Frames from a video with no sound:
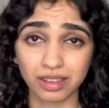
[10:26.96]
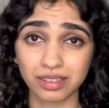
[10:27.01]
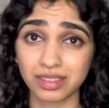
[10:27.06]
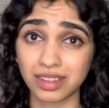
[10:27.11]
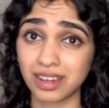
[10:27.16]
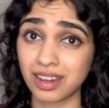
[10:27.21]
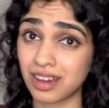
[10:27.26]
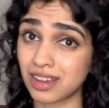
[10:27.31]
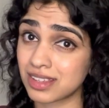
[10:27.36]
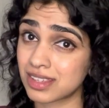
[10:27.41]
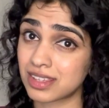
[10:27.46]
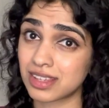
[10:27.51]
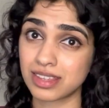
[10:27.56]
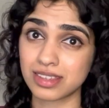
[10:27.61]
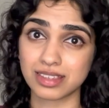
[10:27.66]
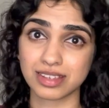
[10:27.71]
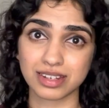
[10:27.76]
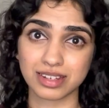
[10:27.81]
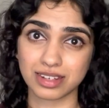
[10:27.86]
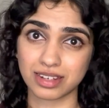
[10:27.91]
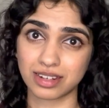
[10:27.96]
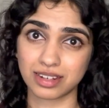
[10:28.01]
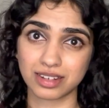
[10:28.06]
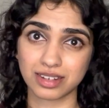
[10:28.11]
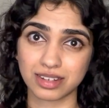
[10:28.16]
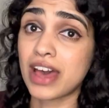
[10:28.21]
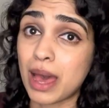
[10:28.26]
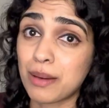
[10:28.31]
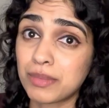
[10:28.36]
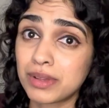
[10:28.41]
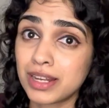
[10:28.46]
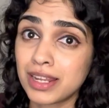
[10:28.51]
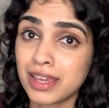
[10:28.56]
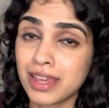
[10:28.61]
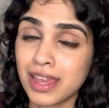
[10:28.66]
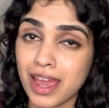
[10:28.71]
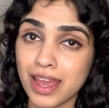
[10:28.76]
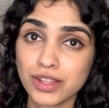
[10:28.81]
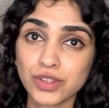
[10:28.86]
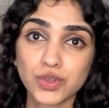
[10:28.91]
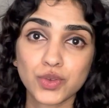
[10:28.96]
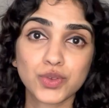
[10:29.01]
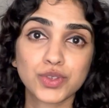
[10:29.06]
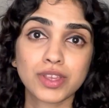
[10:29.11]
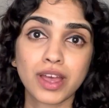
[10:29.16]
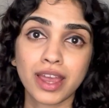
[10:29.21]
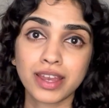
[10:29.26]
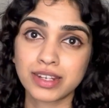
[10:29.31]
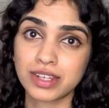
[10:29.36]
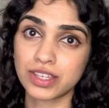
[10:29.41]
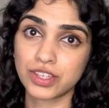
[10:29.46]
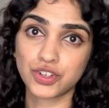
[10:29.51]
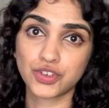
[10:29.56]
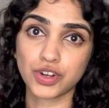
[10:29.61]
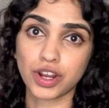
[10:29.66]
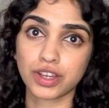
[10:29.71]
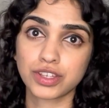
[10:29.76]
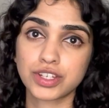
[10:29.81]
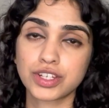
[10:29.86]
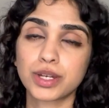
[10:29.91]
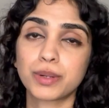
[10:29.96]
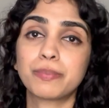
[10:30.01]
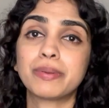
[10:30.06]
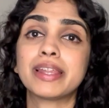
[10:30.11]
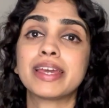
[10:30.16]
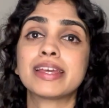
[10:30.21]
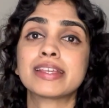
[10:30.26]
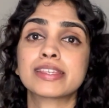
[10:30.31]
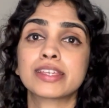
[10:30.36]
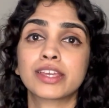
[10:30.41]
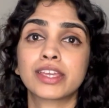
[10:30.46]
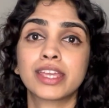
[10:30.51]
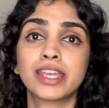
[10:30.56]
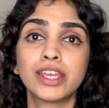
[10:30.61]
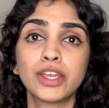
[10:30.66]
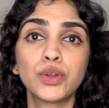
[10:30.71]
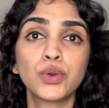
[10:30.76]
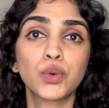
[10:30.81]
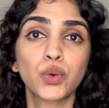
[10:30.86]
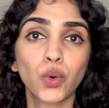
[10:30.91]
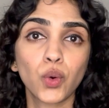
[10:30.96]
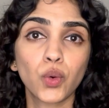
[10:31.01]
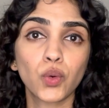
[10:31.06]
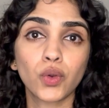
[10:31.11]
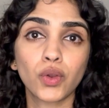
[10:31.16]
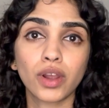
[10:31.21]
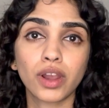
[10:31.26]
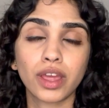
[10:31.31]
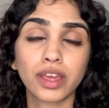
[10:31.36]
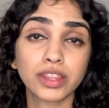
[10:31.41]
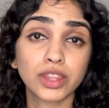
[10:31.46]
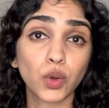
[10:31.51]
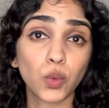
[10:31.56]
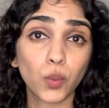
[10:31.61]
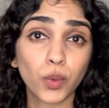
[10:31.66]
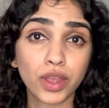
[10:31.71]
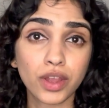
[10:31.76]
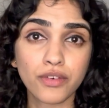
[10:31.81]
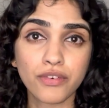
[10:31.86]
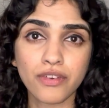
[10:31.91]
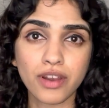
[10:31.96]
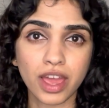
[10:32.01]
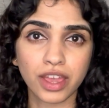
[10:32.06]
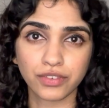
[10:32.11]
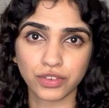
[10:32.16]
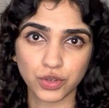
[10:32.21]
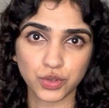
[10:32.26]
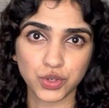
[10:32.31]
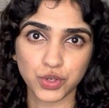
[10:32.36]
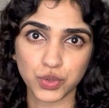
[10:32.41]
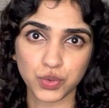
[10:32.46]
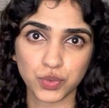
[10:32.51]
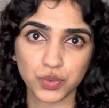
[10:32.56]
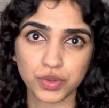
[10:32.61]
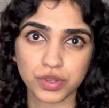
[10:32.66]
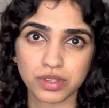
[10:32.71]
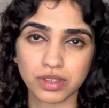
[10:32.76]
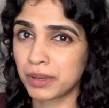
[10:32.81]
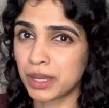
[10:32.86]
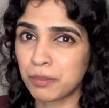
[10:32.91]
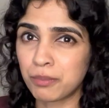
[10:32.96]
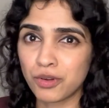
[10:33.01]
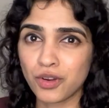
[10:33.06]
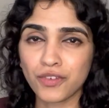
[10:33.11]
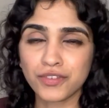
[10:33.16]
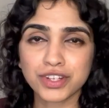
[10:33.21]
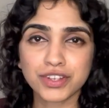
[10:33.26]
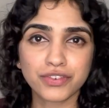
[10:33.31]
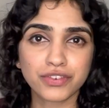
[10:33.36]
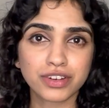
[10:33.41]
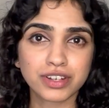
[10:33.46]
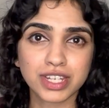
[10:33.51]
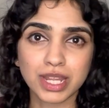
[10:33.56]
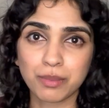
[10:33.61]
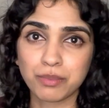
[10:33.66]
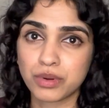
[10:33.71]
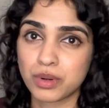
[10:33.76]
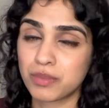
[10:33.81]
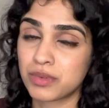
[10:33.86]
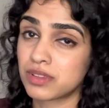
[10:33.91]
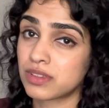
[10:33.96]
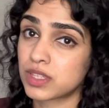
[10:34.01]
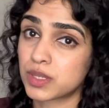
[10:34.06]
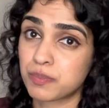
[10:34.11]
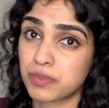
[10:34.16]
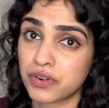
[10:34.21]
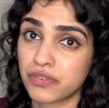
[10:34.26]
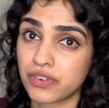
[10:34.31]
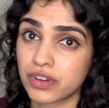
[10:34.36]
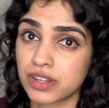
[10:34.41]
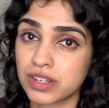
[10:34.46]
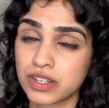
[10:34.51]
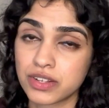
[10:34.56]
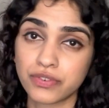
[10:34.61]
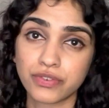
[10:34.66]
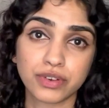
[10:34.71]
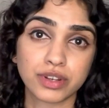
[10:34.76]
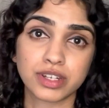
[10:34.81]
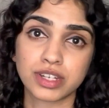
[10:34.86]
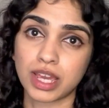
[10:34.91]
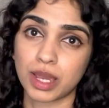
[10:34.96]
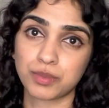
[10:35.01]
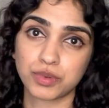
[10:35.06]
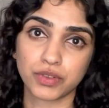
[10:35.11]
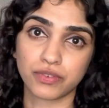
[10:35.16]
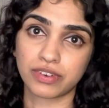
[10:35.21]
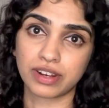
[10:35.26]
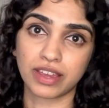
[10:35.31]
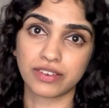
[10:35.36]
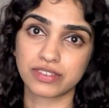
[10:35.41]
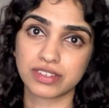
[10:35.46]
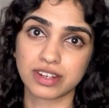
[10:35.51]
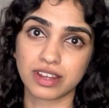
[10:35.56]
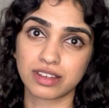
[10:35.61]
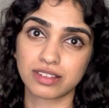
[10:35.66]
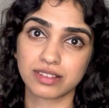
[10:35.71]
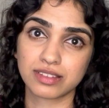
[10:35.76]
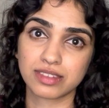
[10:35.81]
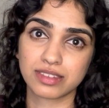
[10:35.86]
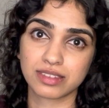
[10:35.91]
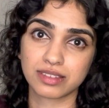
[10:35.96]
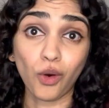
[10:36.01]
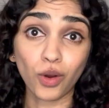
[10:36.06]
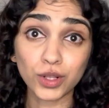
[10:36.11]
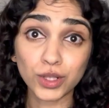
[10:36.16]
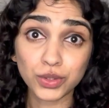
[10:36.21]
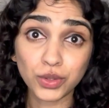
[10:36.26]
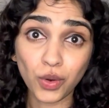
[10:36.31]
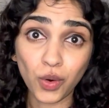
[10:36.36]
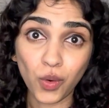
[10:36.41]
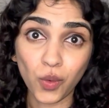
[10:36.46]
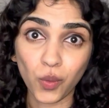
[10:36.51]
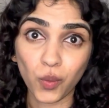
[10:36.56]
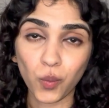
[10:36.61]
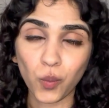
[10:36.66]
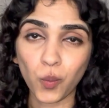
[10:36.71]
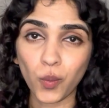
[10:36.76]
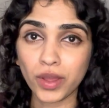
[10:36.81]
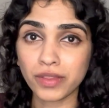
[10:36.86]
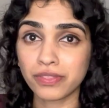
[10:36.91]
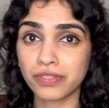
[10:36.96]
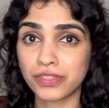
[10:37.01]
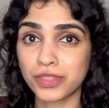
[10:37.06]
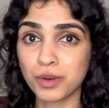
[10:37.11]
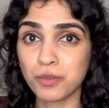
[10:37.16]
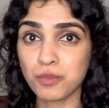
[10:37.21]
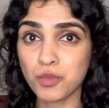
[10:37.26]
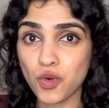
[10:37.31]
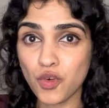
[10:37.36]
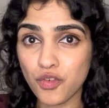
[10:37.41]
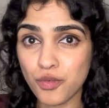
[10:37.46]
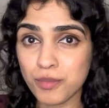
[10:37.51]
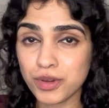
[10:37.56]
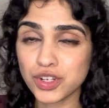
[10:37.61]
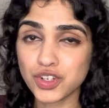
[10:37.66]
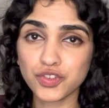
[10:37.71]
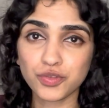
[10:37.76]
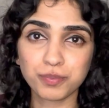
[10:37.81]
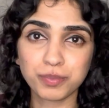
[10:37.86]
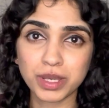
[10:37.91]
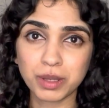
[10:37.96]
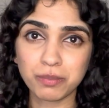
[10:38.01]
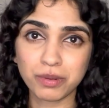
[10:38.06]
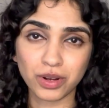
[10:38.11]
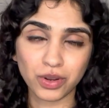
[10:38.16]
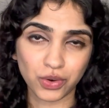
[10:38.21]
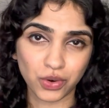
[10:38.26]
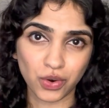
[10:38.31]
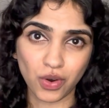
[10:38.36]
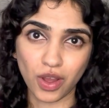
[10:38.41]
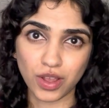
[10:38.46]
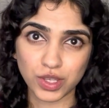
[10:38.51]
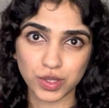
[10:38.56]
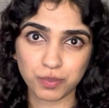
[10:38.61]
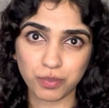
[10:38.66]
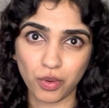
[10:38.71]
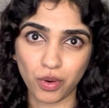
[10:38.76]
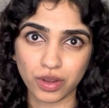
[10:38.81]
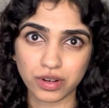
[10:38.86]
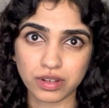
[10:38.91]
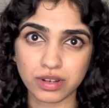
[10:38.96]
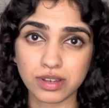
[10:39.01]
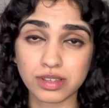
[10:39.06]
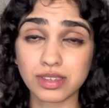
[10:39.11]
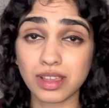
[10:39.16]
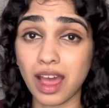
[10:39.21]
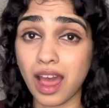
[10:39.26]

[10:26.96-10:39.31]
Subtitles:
and they are seasoned in it. Family and society structure plays a key role in the way of life you choose. People of different temperaments prefer different types of lifestyles. Although with the movement of people across borders,